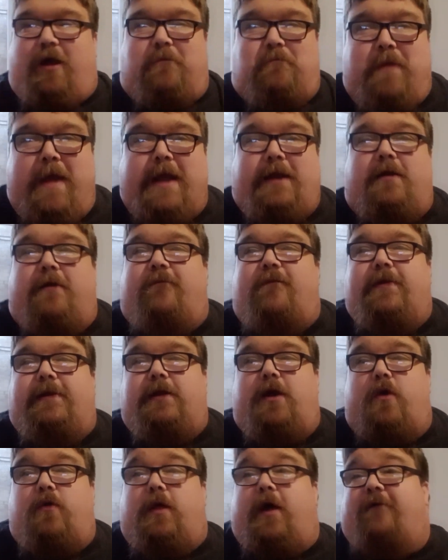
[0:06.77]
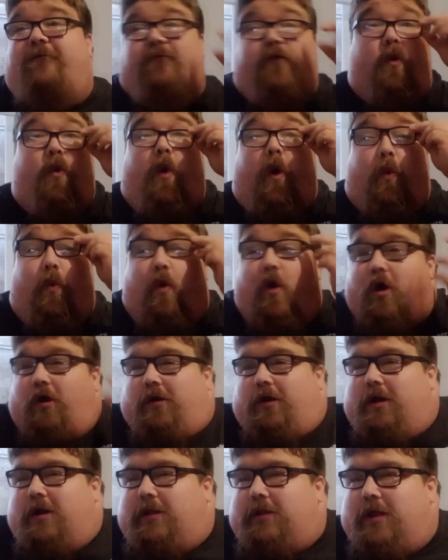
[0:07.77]
pickup video that I thought I weren't
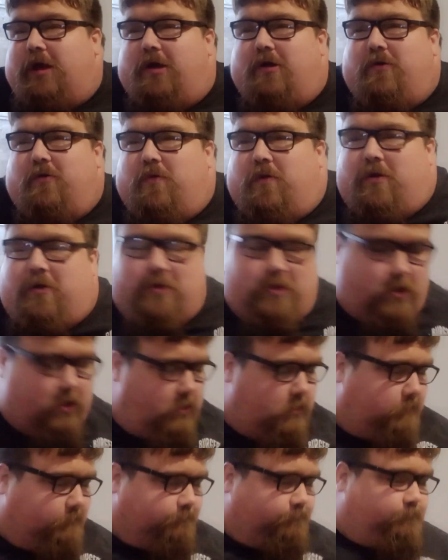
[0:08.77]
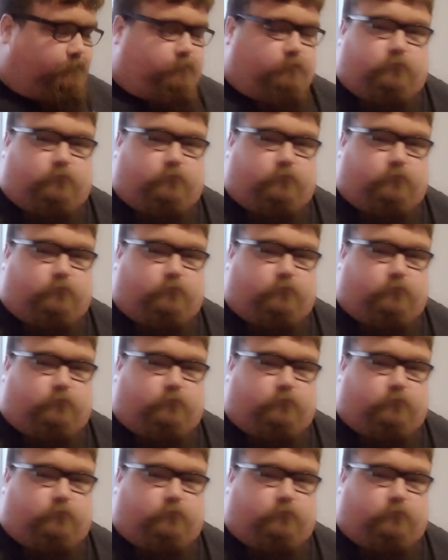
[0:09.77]
gonna do. I